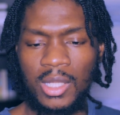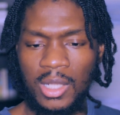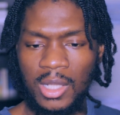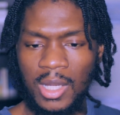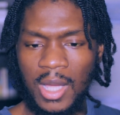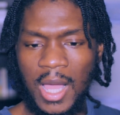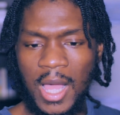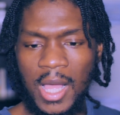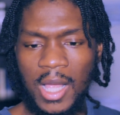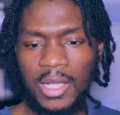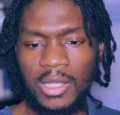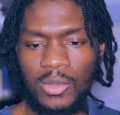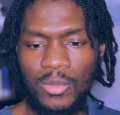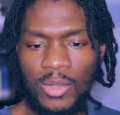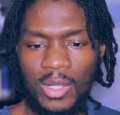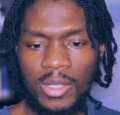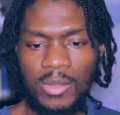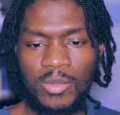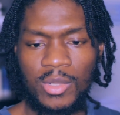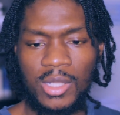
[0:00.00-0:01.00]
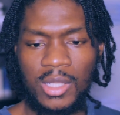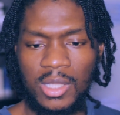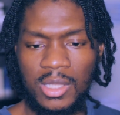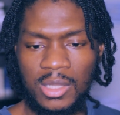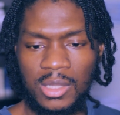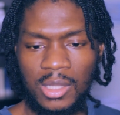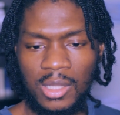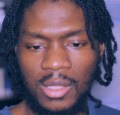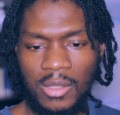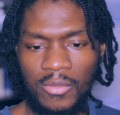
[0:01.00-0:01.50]
in an alleyway
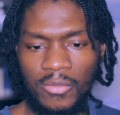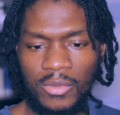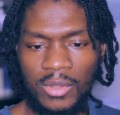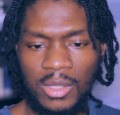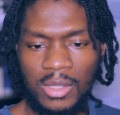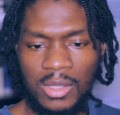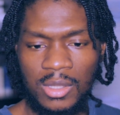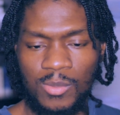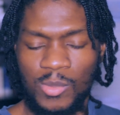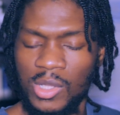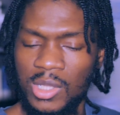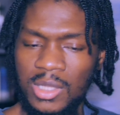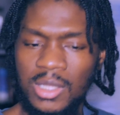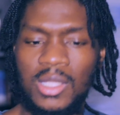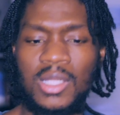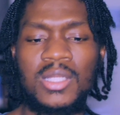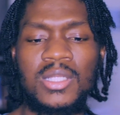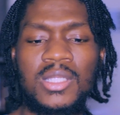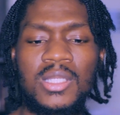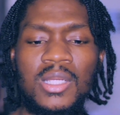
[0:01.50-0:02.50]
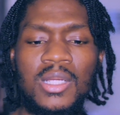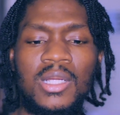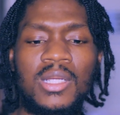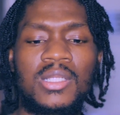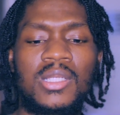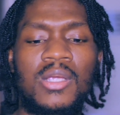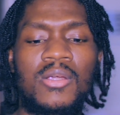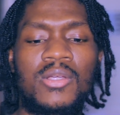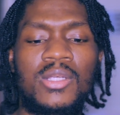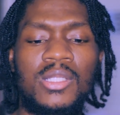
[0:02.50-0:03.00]
because of
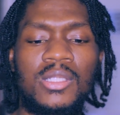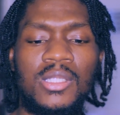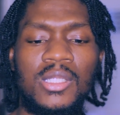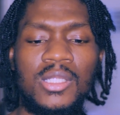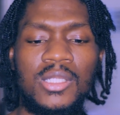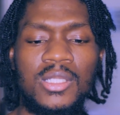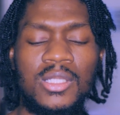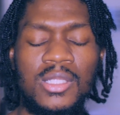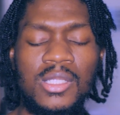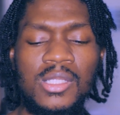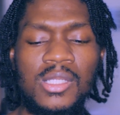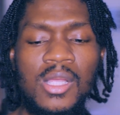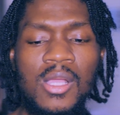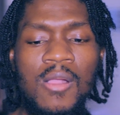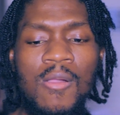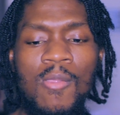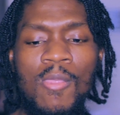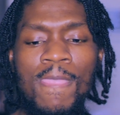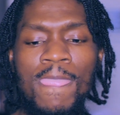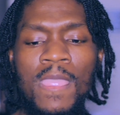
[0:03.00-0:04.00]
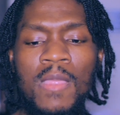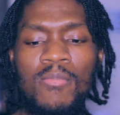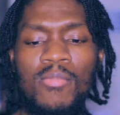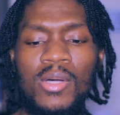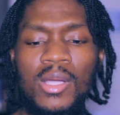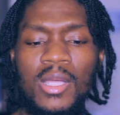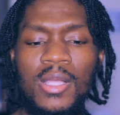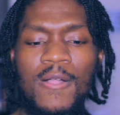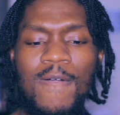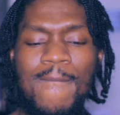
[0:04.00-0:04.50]
unsanitary conditions,
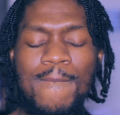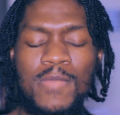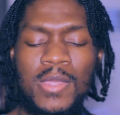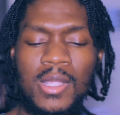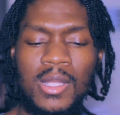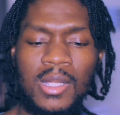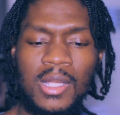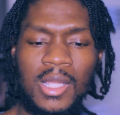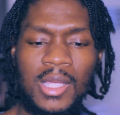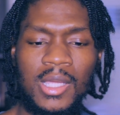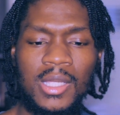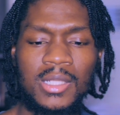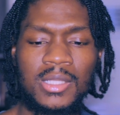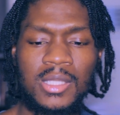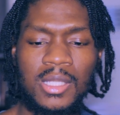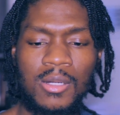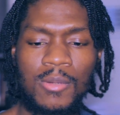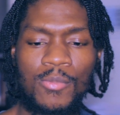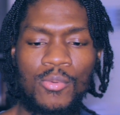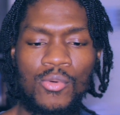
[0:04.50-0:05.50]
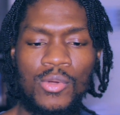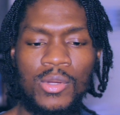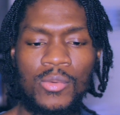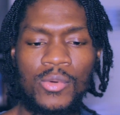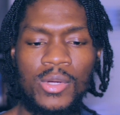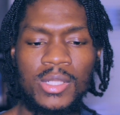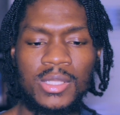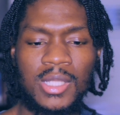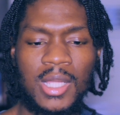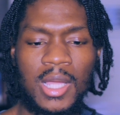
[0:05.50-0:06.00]
but led to the point
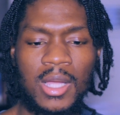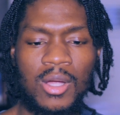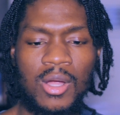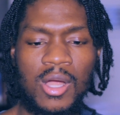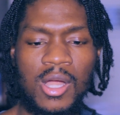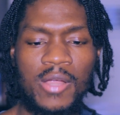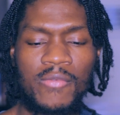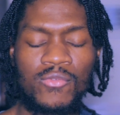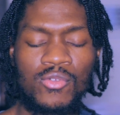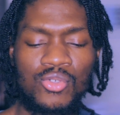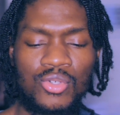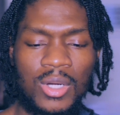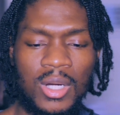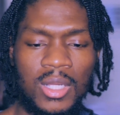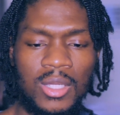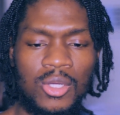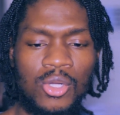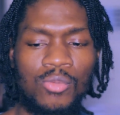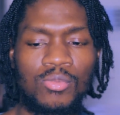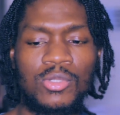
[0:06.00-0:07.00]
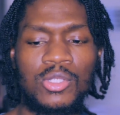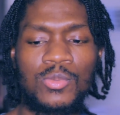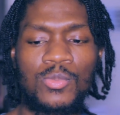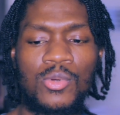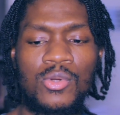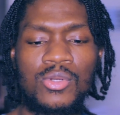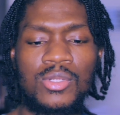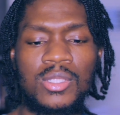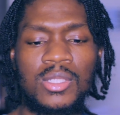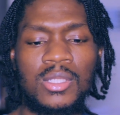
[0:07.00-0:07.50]
where it's like, all right, if you're trying to help this
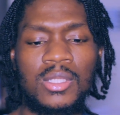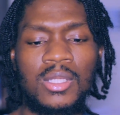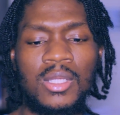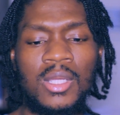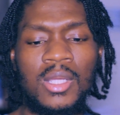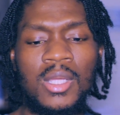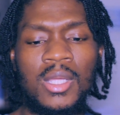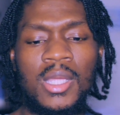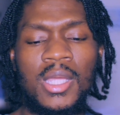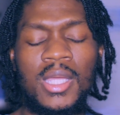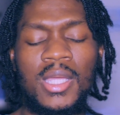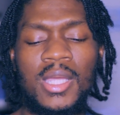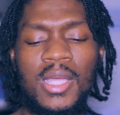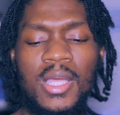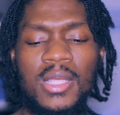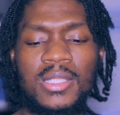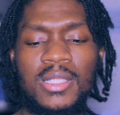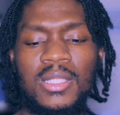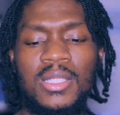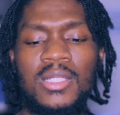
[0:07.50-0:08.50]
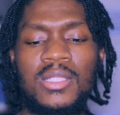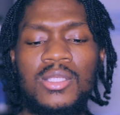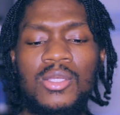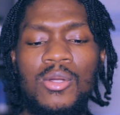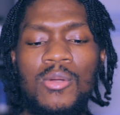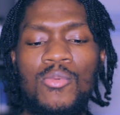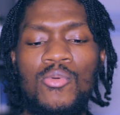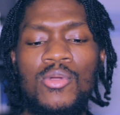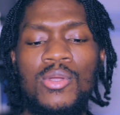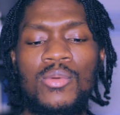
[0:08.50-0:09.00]
person, it escalated to
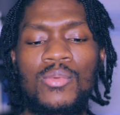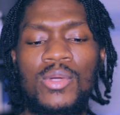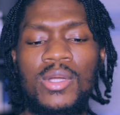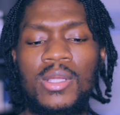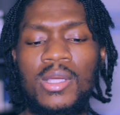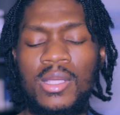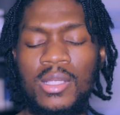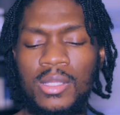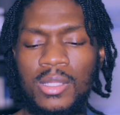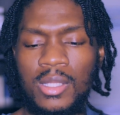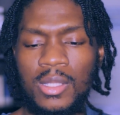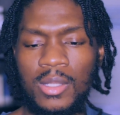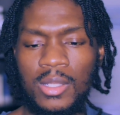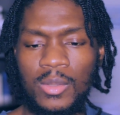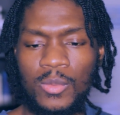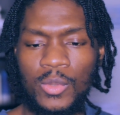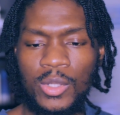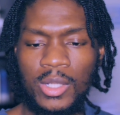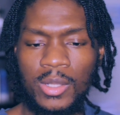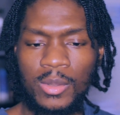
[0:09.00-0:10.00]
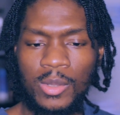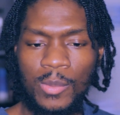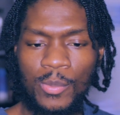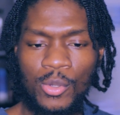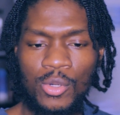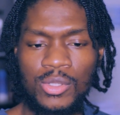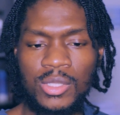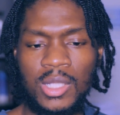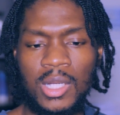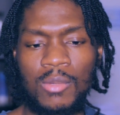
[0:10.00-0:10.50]
the point where the
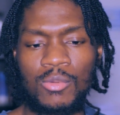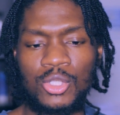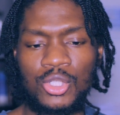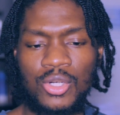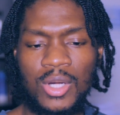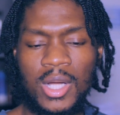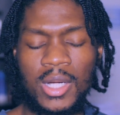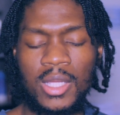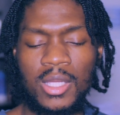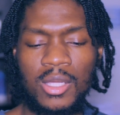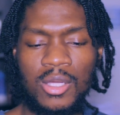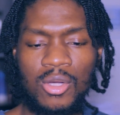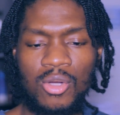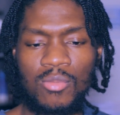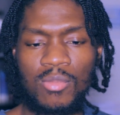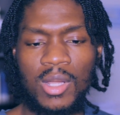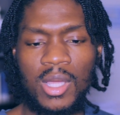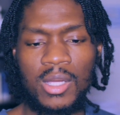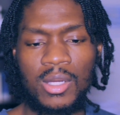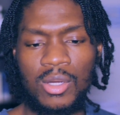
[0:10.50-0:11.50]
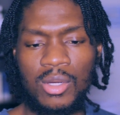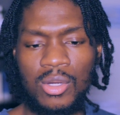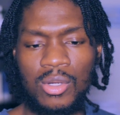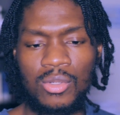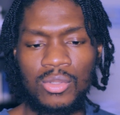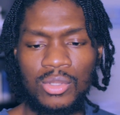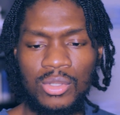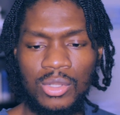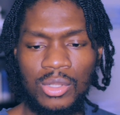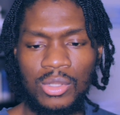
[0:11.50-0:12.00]
person that was trying to help, like,
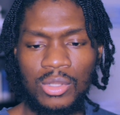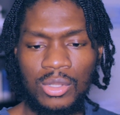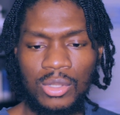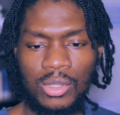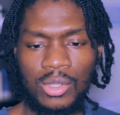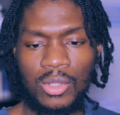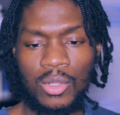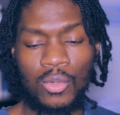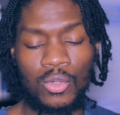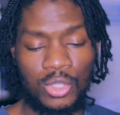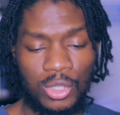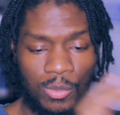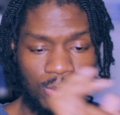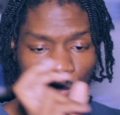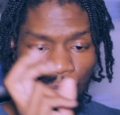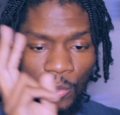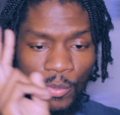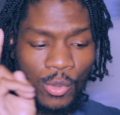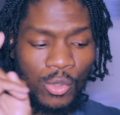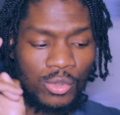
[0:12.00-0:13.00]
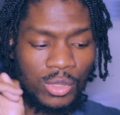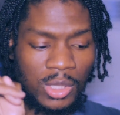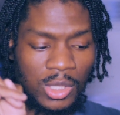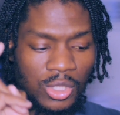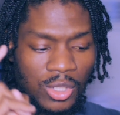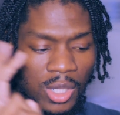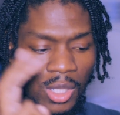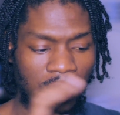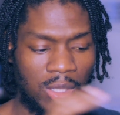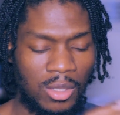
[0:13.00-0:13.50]
oh, you know, or supposedly
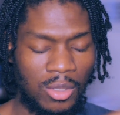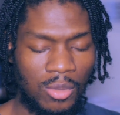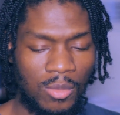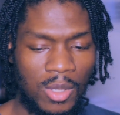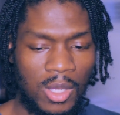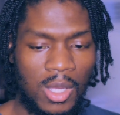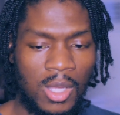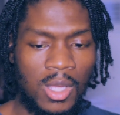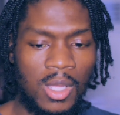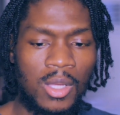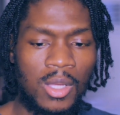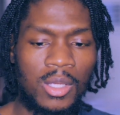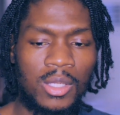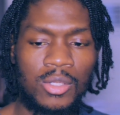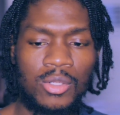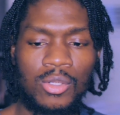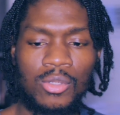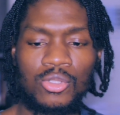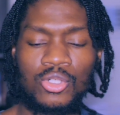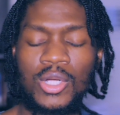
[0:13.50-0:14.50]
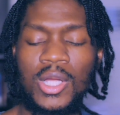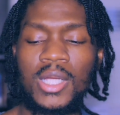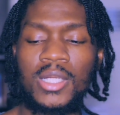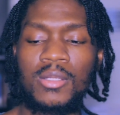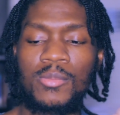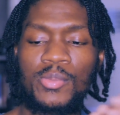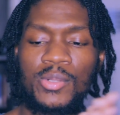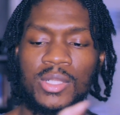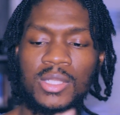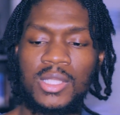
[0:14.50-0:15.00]
trying to help, you know, tried
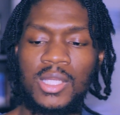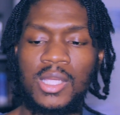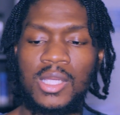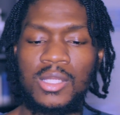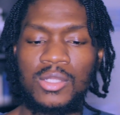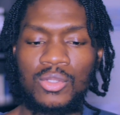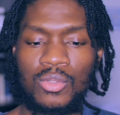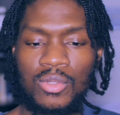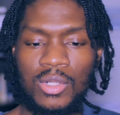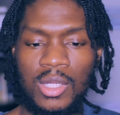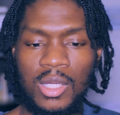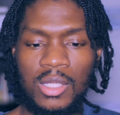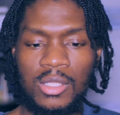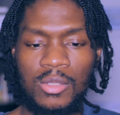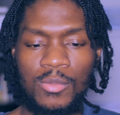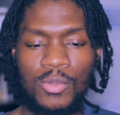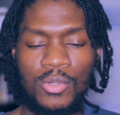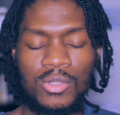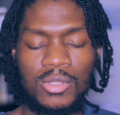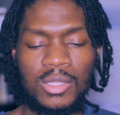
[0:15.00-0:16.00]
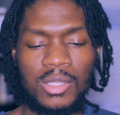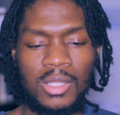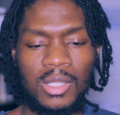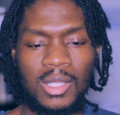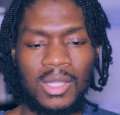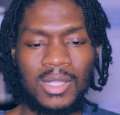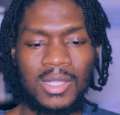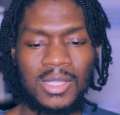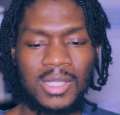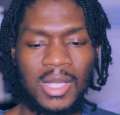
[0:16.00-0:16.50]
to put his hands on the other person.
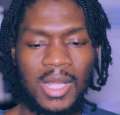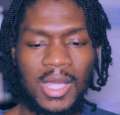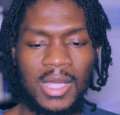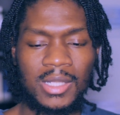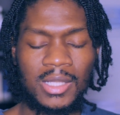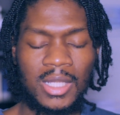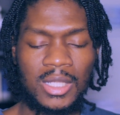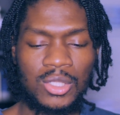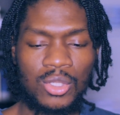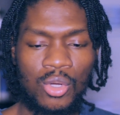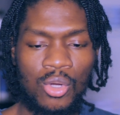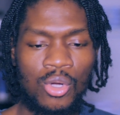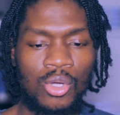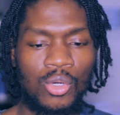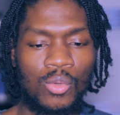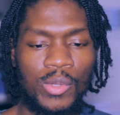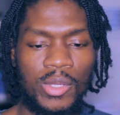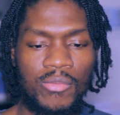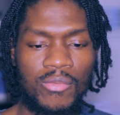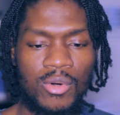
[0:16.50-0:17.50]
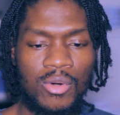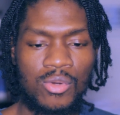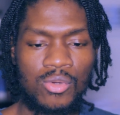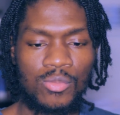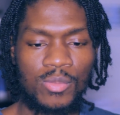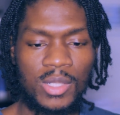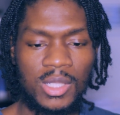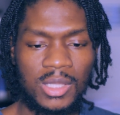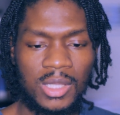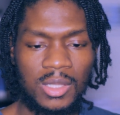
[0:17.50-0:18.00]
And it's like, that's all the way
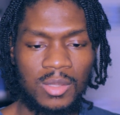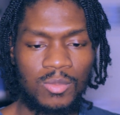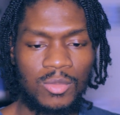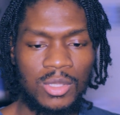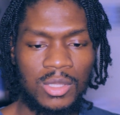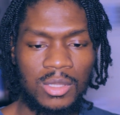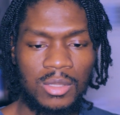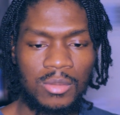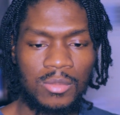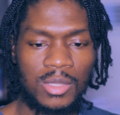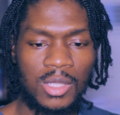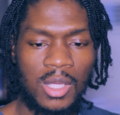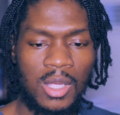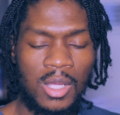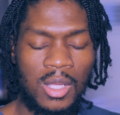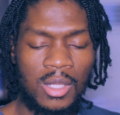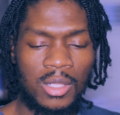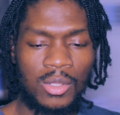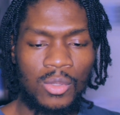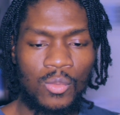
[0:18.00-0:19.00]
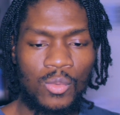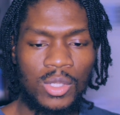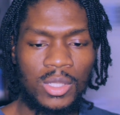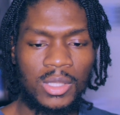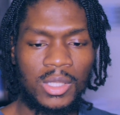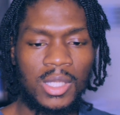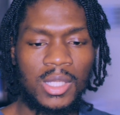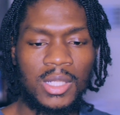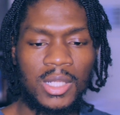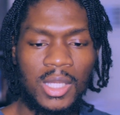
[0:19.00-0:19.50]
wrong, because as Muslims, the
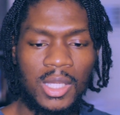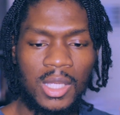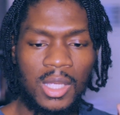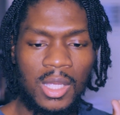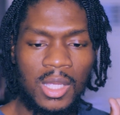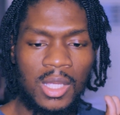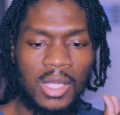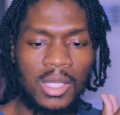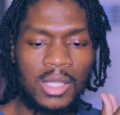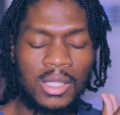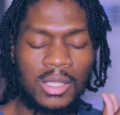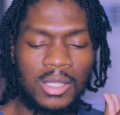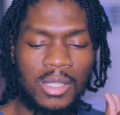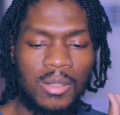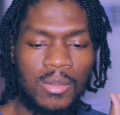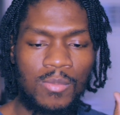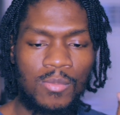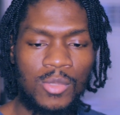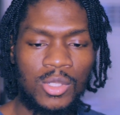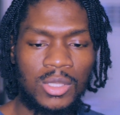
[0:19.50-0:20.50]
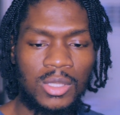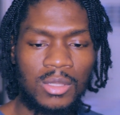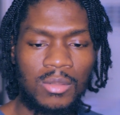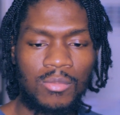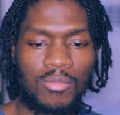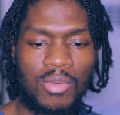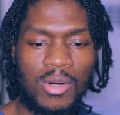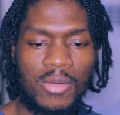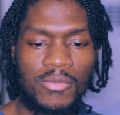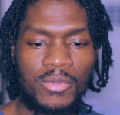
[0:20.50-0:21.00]
one thing that your
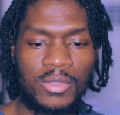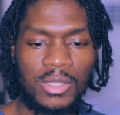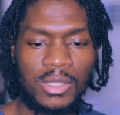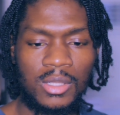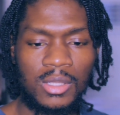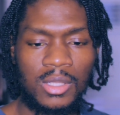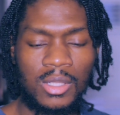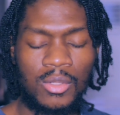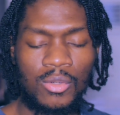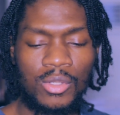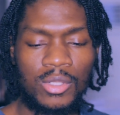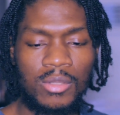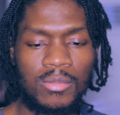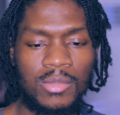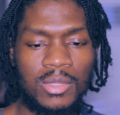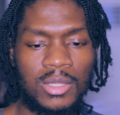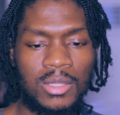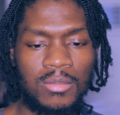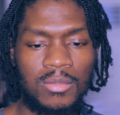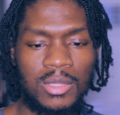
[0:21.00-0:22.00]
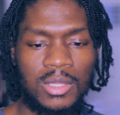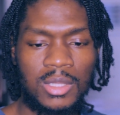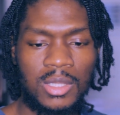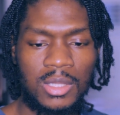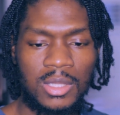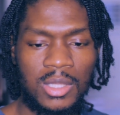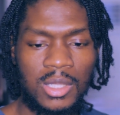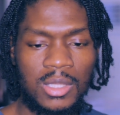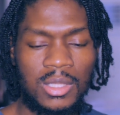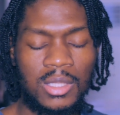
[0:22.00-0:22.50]
Muslim brother or your Muslim
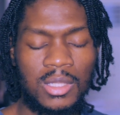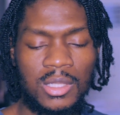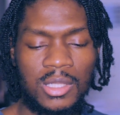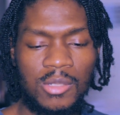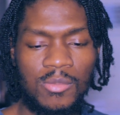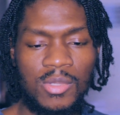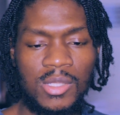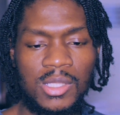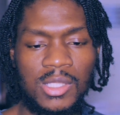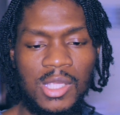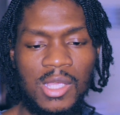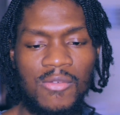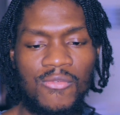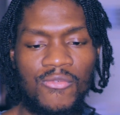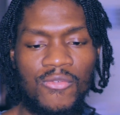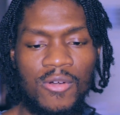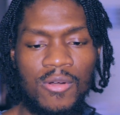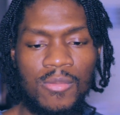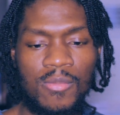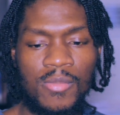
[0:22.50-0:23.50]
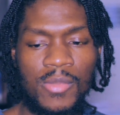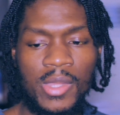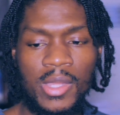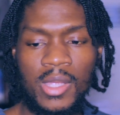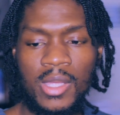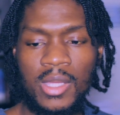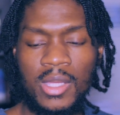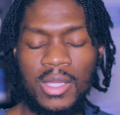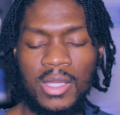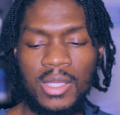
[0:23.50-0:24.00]
sister should be safe from
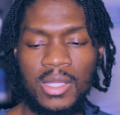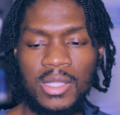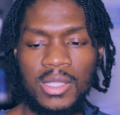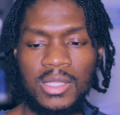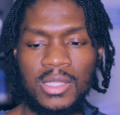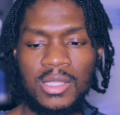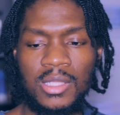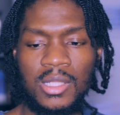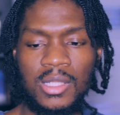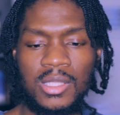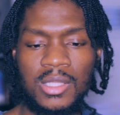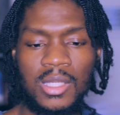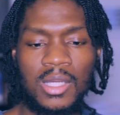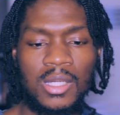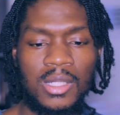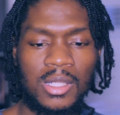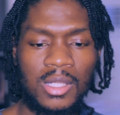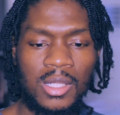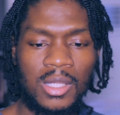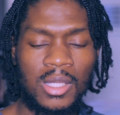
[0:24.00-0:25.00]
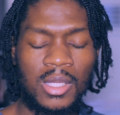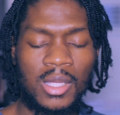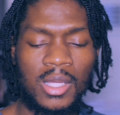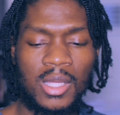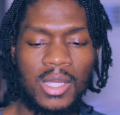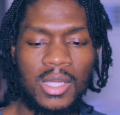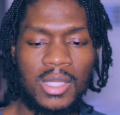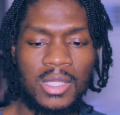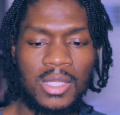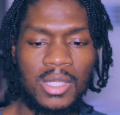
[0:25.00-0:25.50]
is your tongue
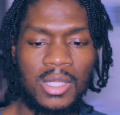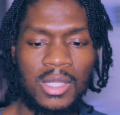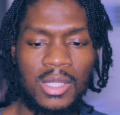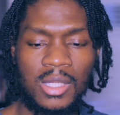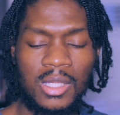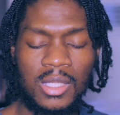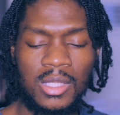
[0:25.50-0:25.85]
and your